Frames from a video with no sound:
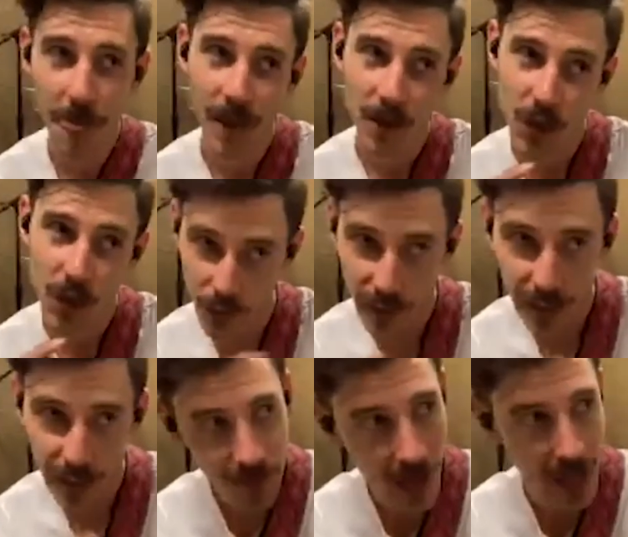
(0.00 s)

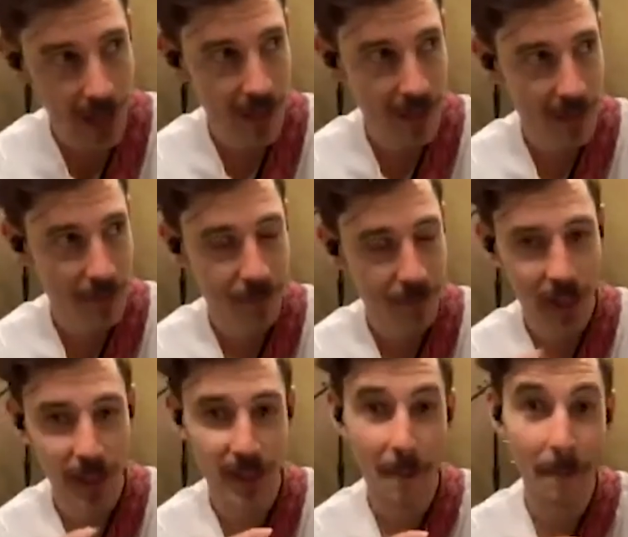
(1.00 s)
Srinivas.
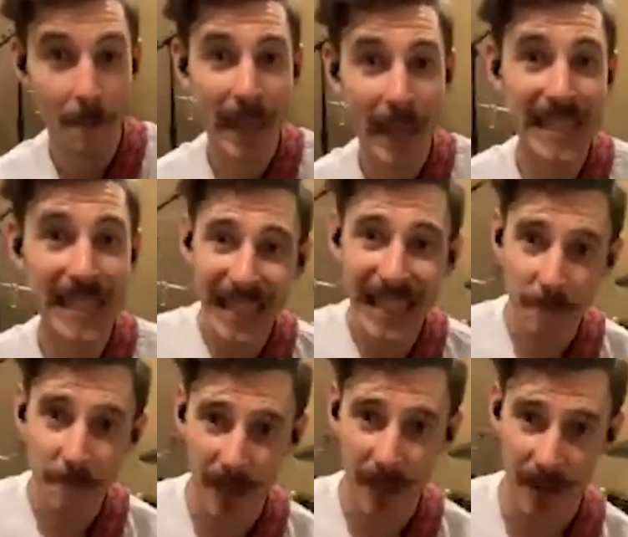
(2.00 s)
He's a mandolin
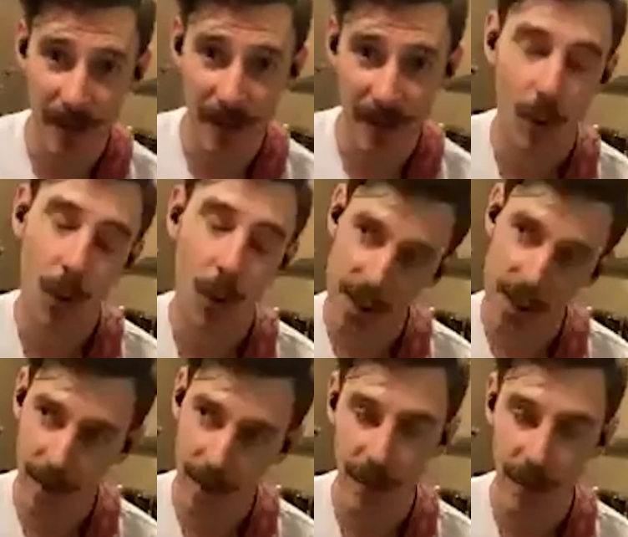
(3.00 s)
player, or was a
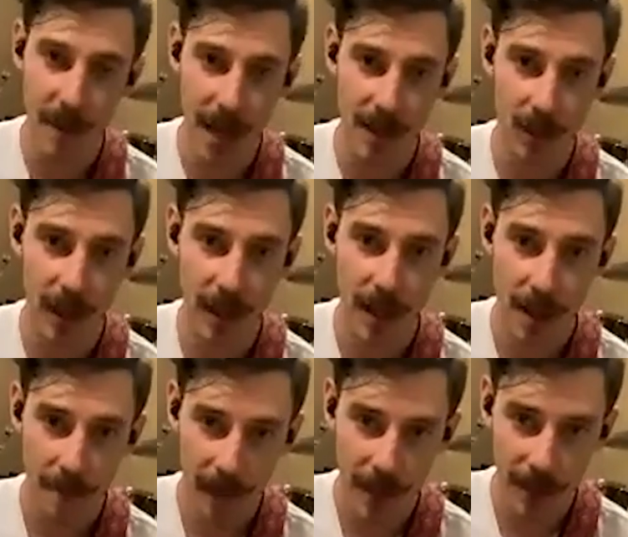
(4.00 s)
mandolin. He passed away.
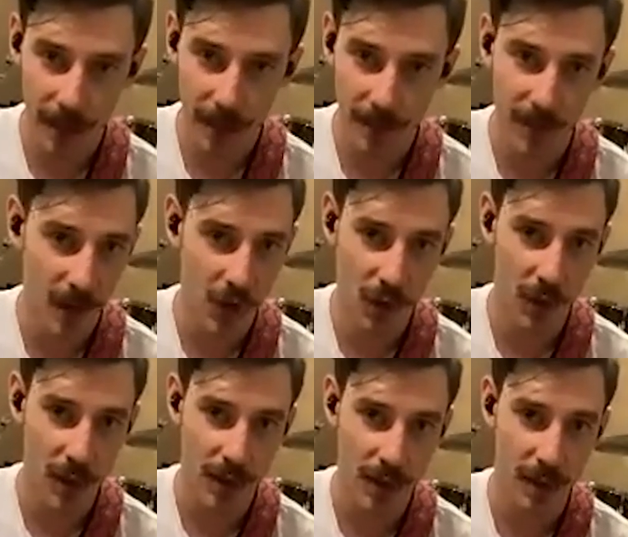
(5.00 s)
Mandolin
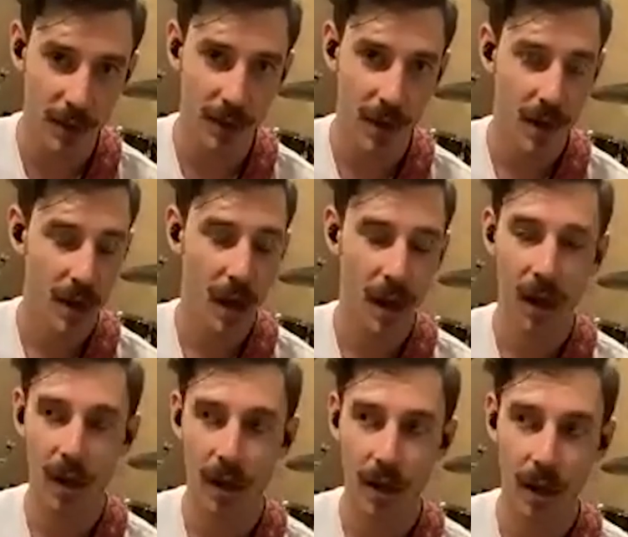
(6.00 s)
virtuoso.
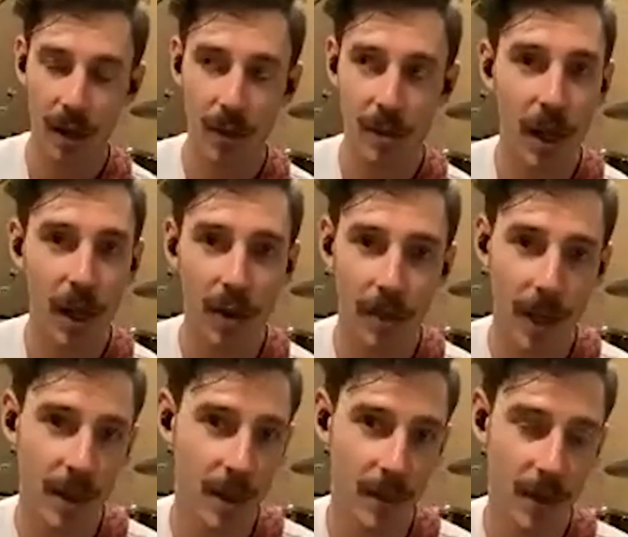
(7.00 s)
It would blow your mind.
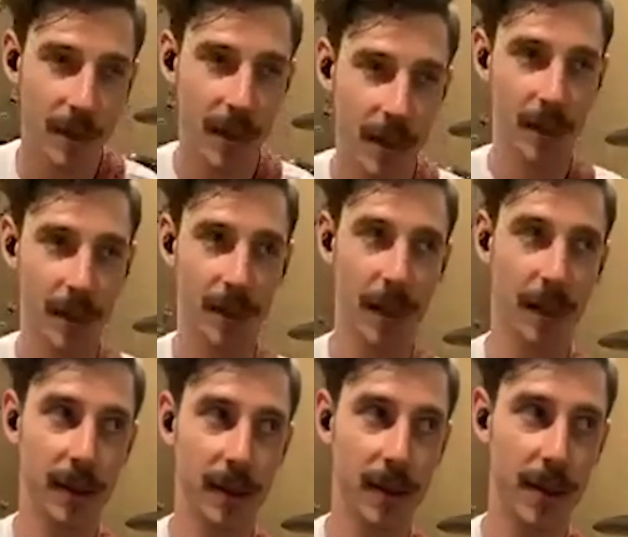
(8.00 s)
You never heard mandolin like
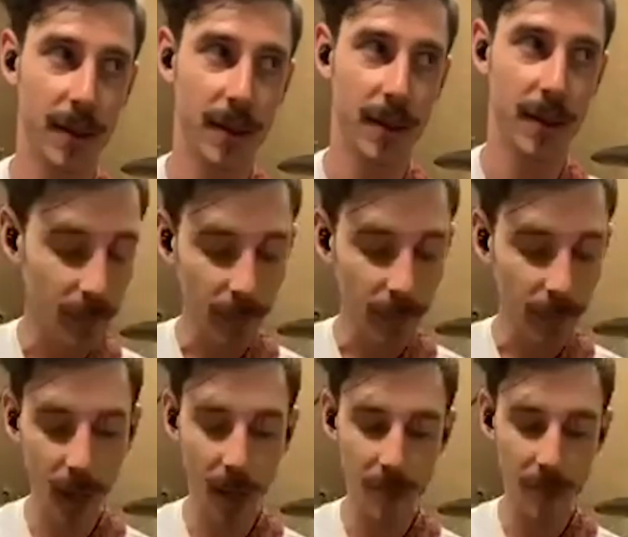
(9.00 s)
this.
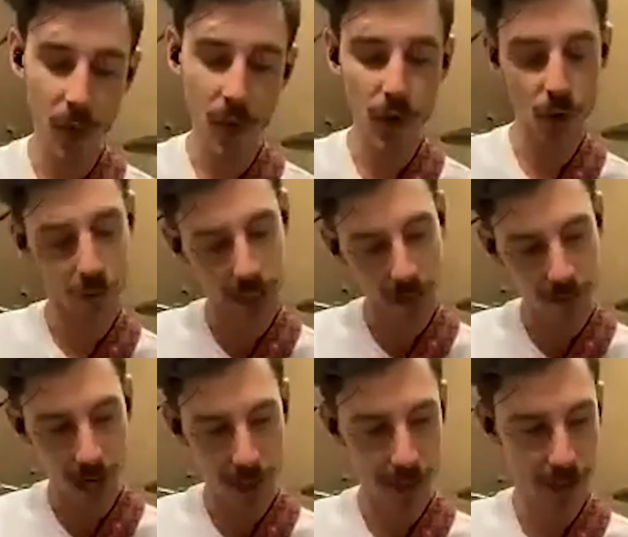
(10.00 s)
U.
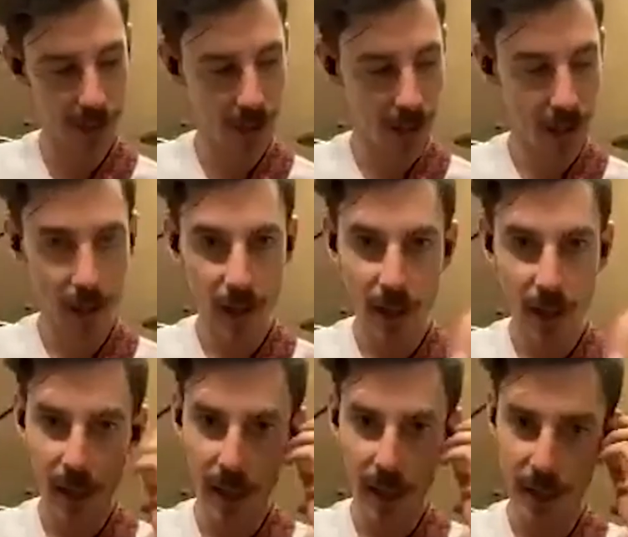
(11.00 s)
Srinivas
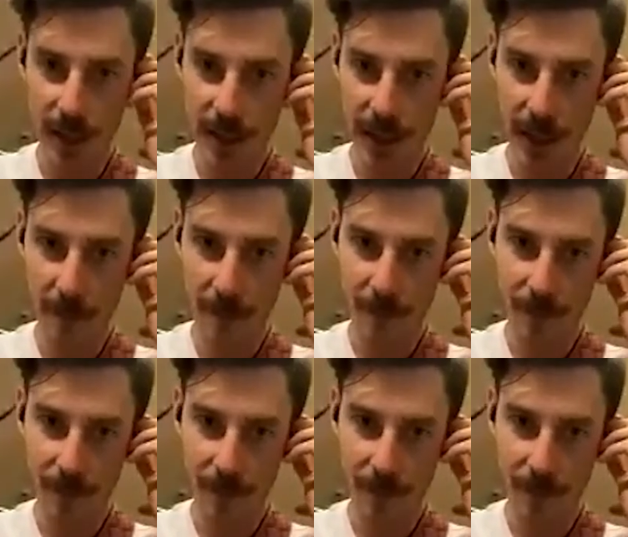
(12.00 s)
is his name.